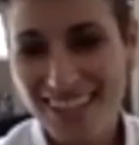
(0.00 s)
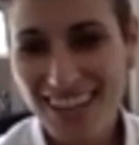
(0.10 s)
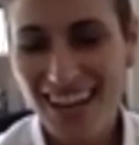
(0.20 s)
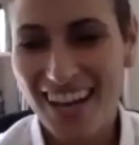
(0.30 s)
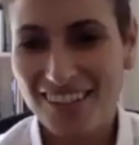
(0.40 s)

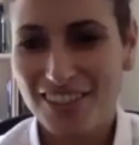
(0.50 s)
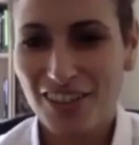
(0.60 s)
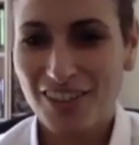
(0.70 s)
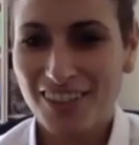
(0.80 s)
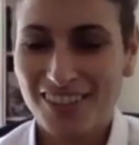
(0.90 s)
so
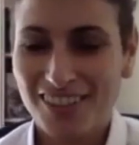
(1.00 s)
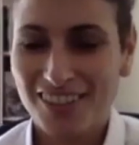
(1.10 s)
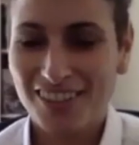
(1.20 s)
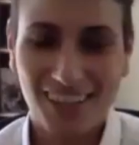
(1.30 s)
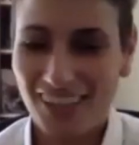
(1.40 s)
these are
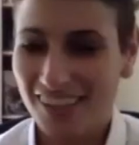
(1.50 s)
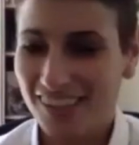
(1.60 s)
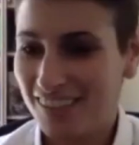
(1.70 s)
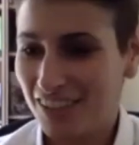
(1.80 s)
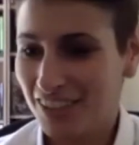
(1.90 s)
definitely
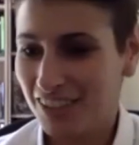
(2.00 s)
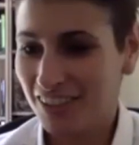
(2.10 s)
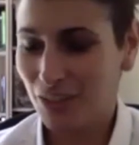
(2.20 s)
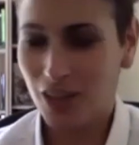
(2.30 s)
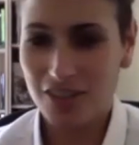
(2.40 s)

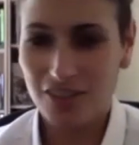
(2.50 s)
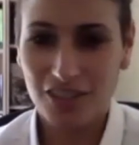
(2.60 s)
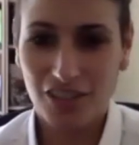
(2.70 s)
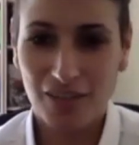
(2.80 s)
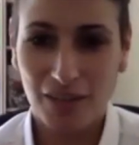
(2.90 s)
still the
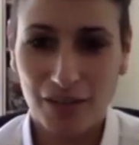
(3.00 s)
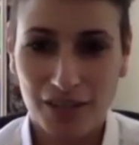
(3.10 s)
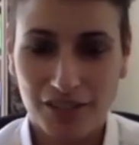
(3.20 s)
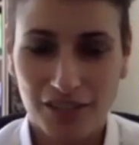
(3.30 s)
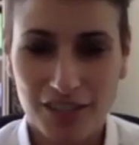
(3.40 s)
questions that drive
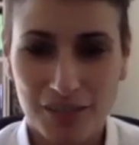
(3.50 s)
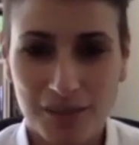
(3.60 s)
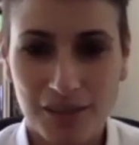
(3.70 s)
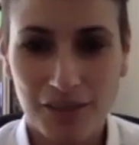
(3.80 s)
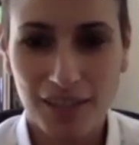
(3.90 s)
my research.
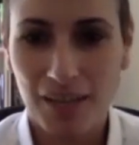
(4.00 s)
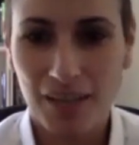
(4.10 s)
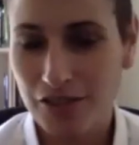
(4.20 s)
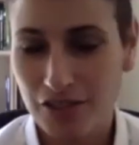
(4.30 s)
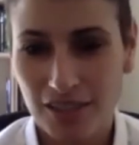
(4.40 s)
Specifically,
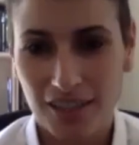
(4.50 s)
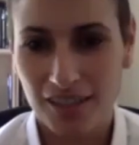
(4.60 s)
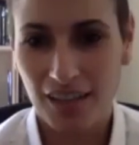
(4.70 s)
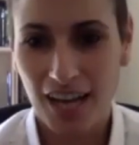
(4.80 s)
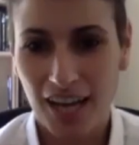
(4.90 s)
I'm interested
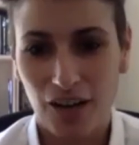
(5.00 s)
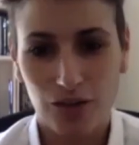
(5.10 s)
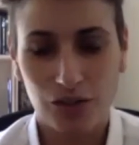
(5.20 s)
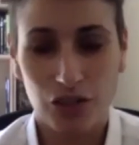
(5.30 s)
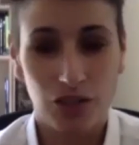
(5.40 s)
in
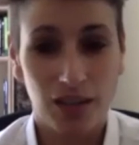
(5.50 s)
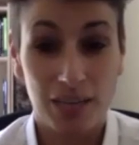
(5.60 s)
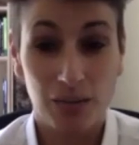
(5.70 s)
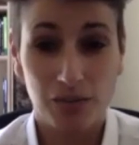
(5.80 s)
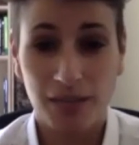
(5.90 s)
how social
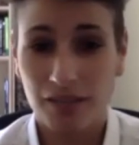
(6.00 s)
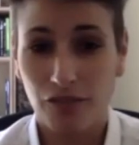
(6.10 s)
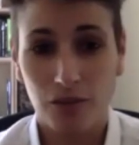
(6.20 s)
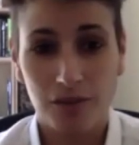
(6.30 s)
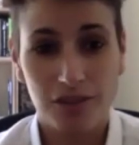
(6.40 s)
animals make
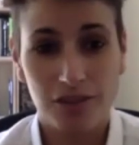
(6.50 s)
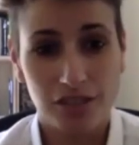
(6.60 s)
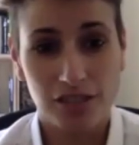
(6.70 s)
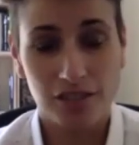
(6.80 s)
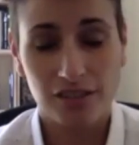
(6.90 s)
informed
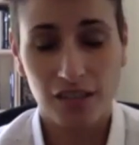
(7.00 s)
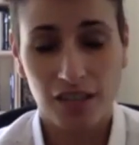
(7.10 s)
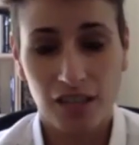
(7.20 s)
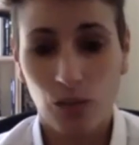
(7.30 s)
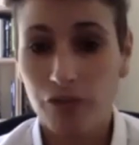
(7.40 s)
decisions,
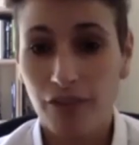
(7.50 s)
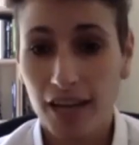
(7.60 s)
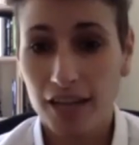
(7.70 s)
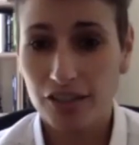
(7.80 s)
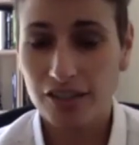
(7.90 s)
what
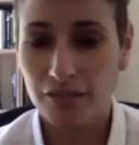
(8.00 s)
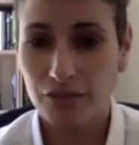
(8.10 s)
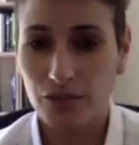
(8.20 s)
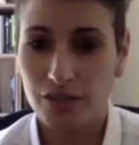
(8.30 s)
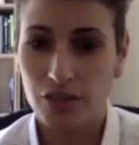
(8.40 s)
factors
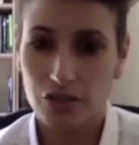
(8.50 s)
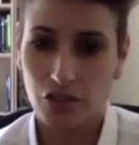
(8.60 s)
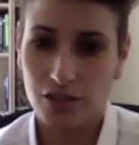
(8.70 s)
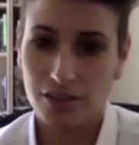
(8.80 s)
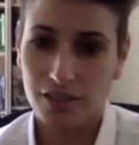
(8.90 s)
influence those
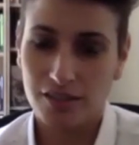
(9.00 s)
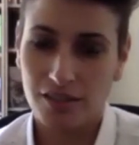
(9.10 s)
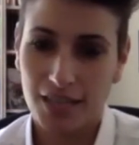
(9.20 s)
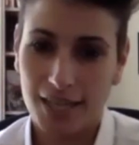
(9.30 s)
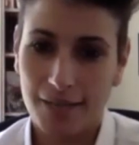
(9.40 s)

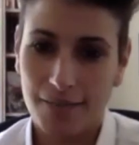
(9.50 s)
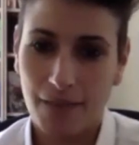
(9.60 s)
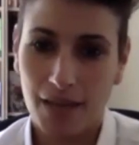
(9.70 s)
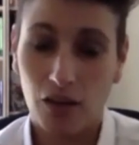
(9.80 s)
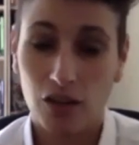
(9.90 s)
choices,
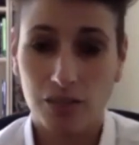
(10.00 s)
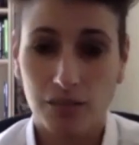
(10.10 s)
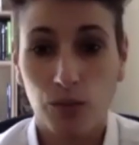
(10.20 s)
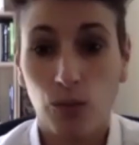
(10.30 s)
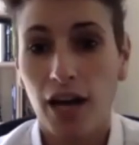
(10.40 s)
and
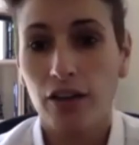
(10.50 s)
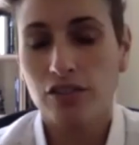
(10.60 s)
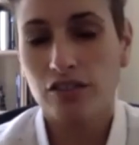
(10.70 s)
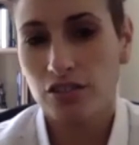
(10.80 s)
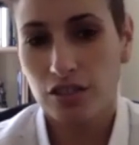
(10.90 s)
ultimately why
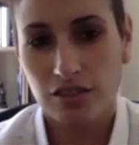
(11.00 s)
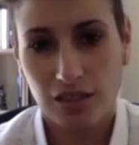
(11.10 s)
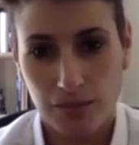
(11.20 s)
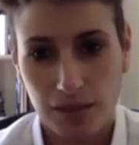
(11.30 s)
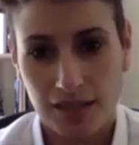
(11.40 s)
those decisions
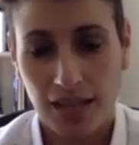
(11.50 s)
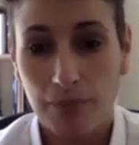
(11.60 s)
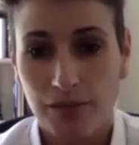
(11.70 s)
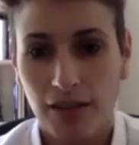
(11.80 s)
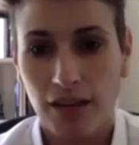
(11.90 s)
can be
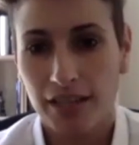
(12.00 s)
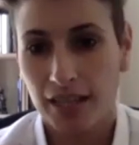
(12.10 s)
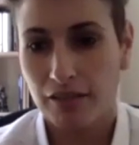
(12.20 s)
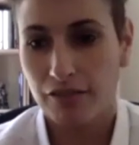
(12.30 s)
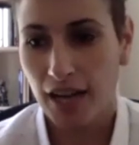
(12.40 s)
adaptive, how they
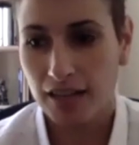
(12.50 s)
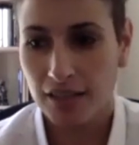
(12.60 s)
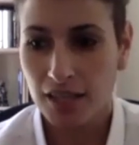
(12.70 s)
can affect